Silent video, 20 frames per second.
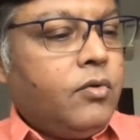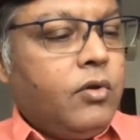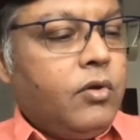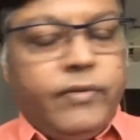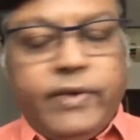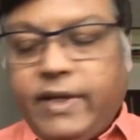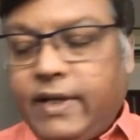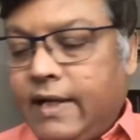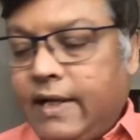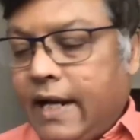
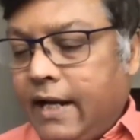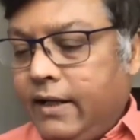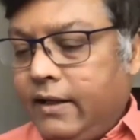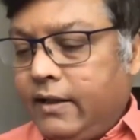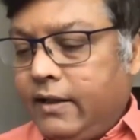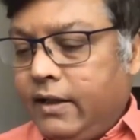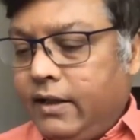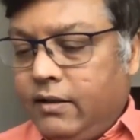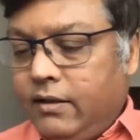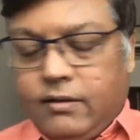
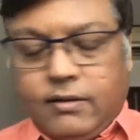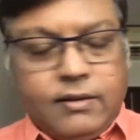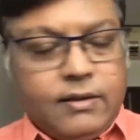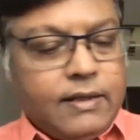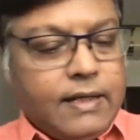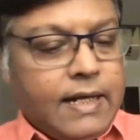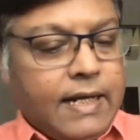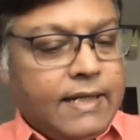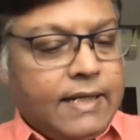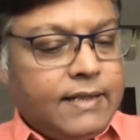COVID-19
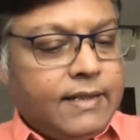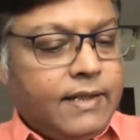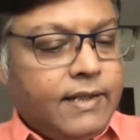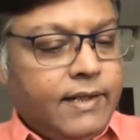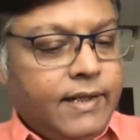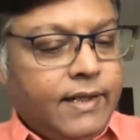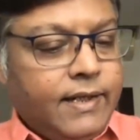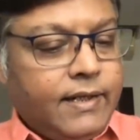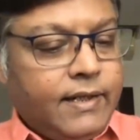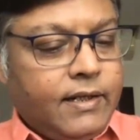has
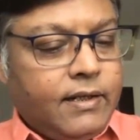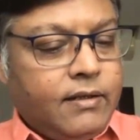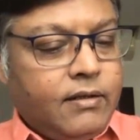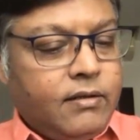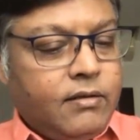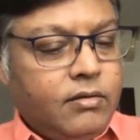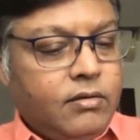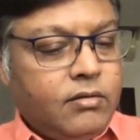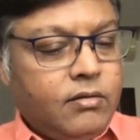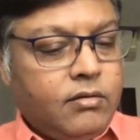
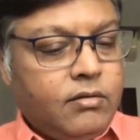created